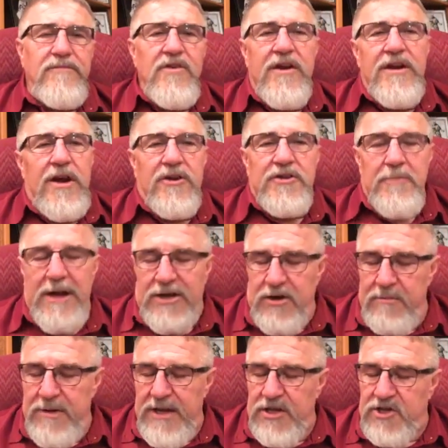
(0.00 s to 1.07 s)
And I talked about
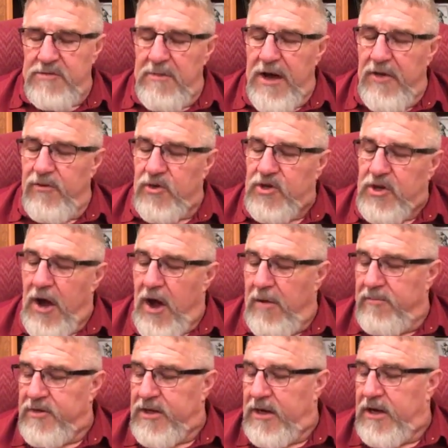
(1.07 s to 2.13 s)
there being some other
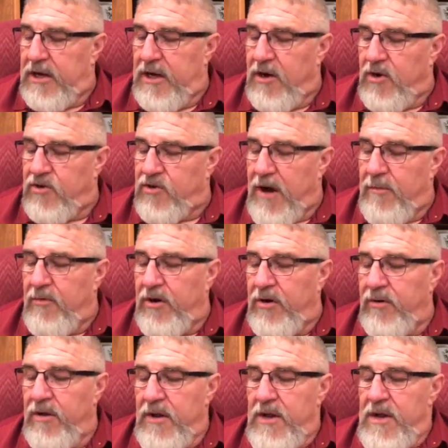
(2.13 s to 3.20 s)
psalms in here, so I'm
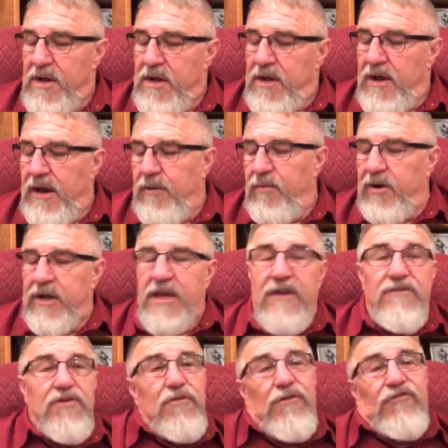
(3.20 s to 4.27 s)
gonna I'm gonna
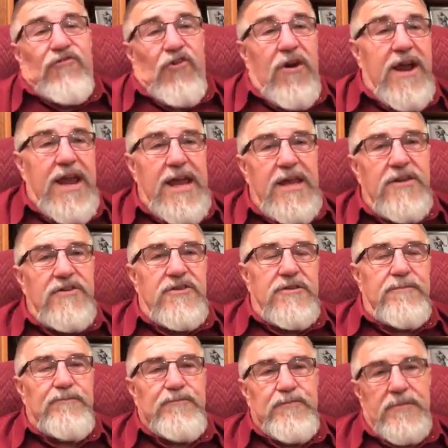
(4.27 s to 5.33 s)
give you a phrase,
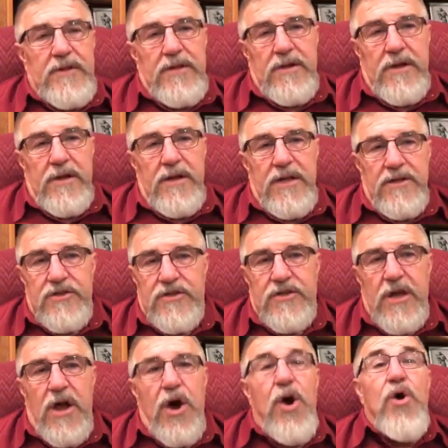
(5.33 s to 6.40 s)
and it's
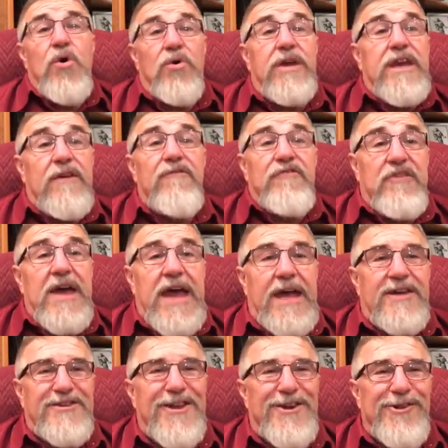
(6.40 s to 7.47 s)
uh, "Oh, give
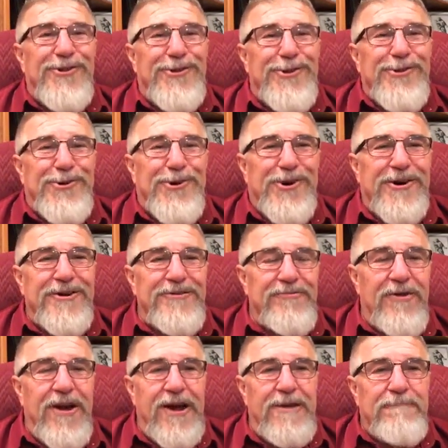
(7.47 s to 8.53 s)
thanks unto the Lord,"
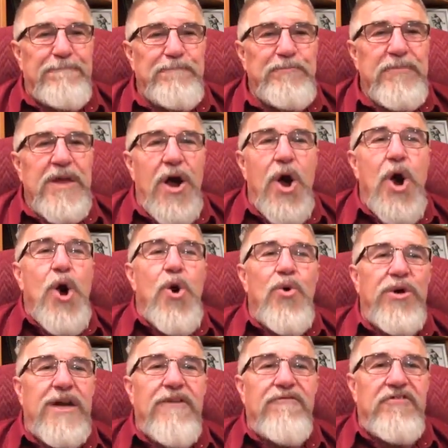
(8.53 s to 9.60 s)
right? Oh,
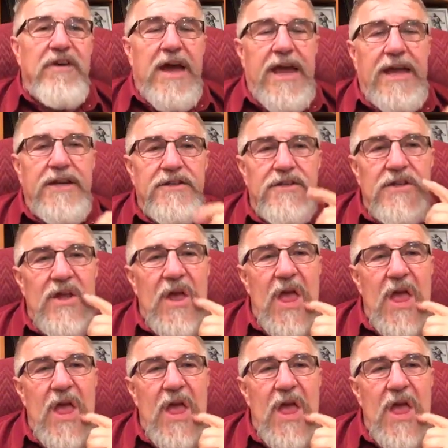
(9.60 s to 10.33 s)
give thanks.